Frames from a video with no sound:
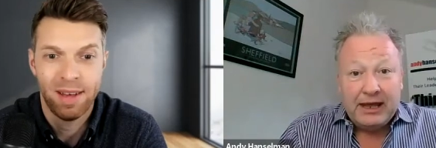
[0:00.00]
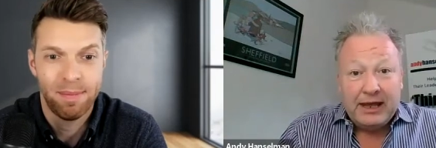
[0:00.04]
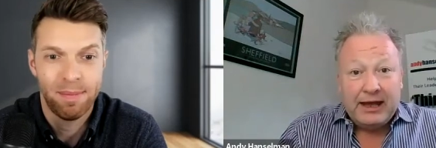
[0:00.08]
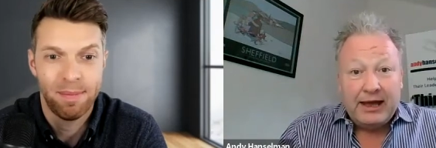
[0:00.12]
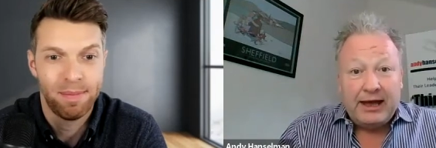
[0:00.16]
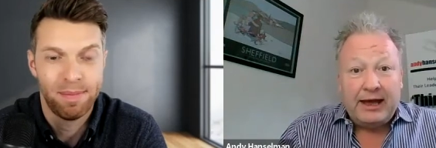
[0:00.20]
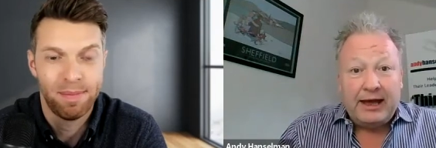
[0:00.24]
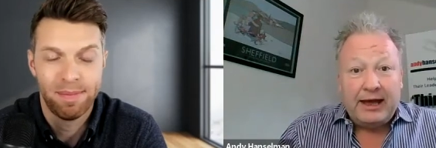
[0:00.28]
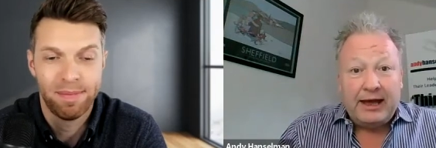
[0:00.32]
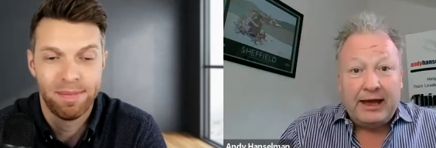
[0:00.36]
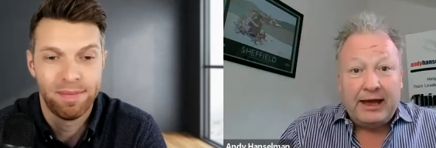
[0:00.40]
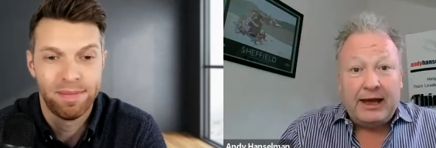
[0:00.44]

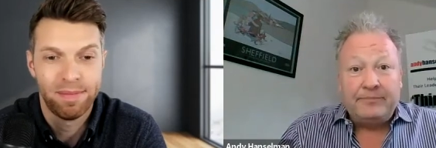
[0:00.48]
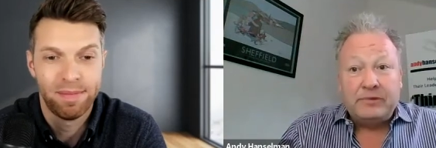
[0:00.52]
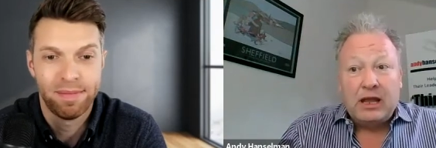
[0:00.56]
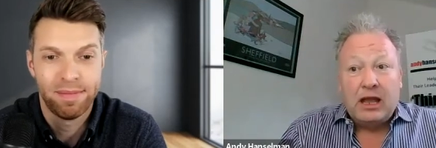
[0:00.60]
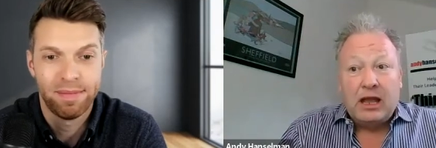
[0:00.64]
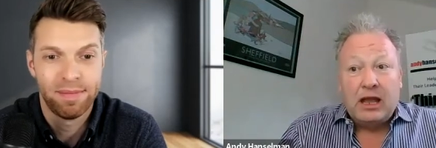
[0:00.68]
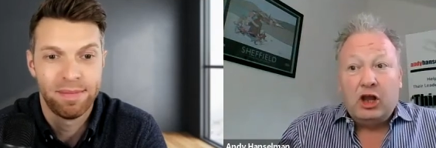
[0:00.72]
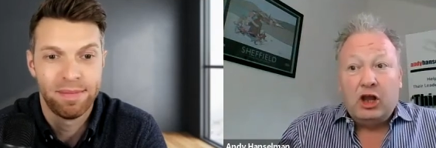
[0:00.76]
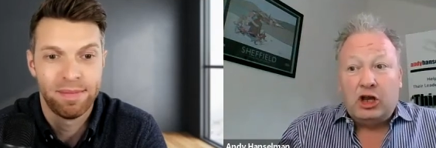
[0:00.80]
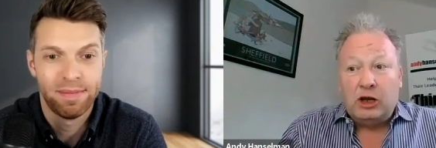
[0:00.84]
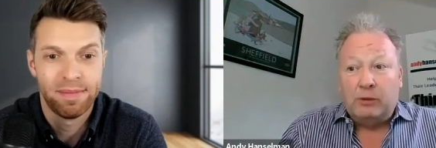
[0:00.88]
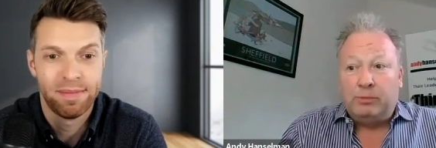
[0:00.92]
Speaker 1: A
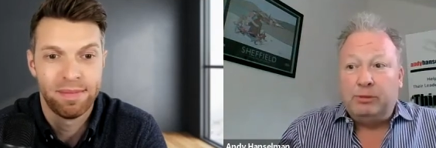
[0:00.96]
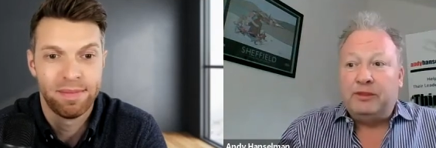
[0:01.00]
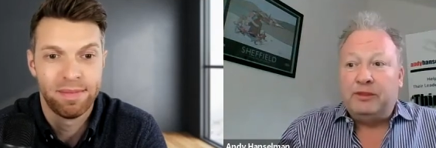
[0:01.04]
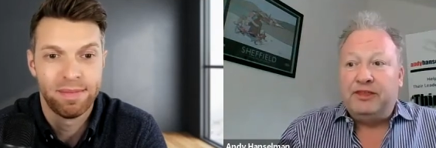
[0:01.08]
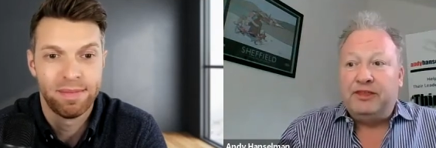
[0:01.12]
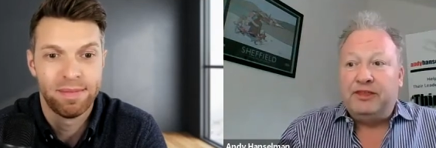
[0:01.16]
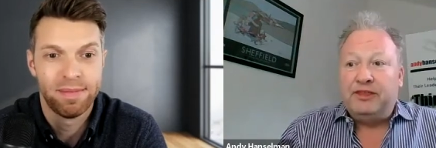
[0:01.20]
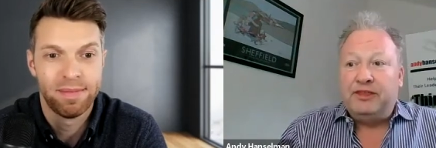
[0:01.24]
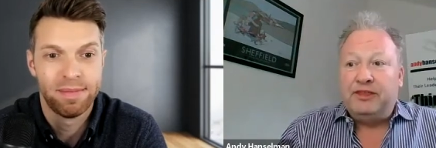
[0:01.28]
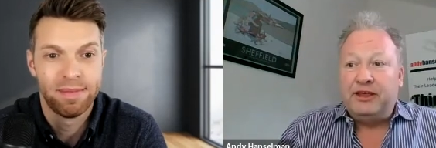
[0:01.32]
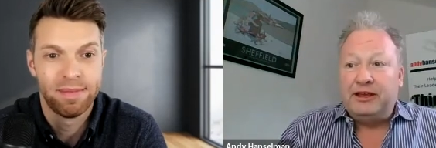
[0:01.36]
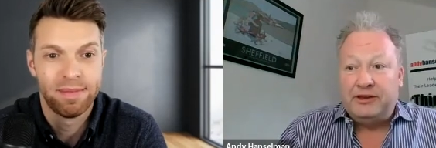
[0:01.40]
couple of
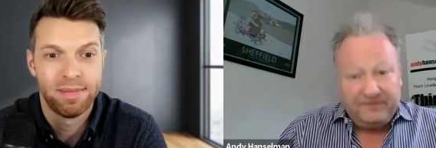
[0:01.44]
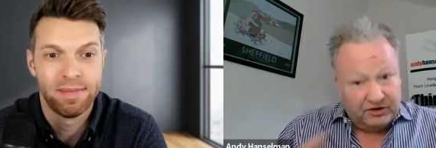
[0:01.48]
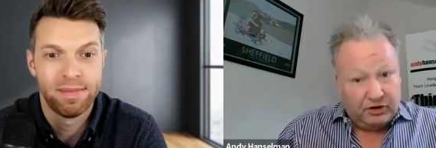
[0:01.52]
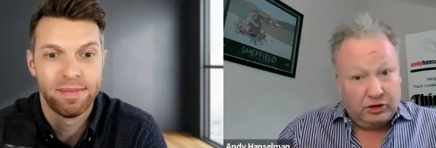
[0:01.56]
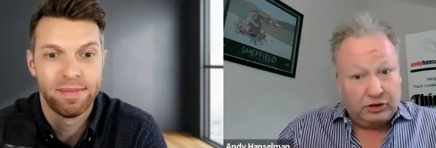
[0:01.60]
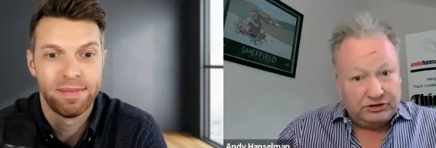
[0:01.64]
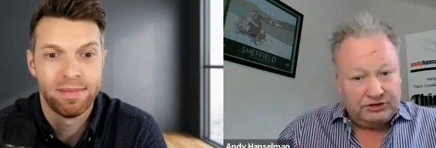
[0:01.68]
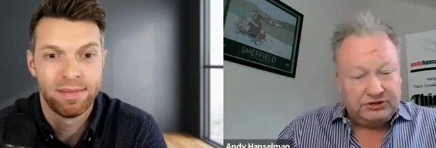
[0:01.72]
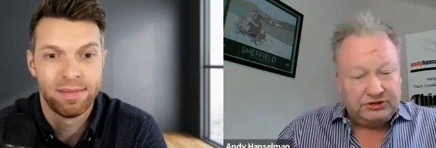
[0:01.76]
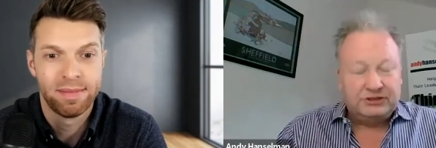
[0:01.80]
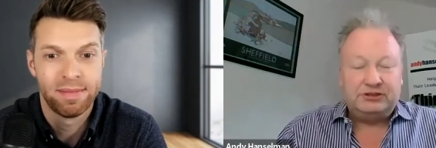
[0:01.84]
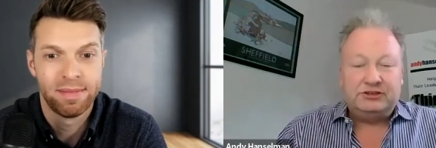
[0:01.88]
things it
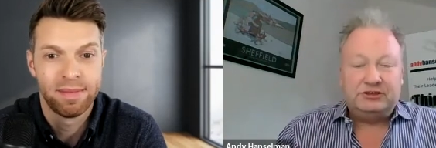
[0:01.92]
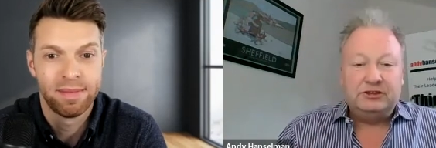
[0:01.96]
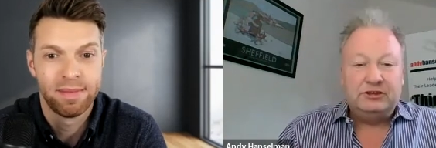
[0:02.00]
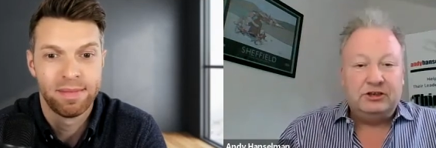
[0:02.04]
forced us to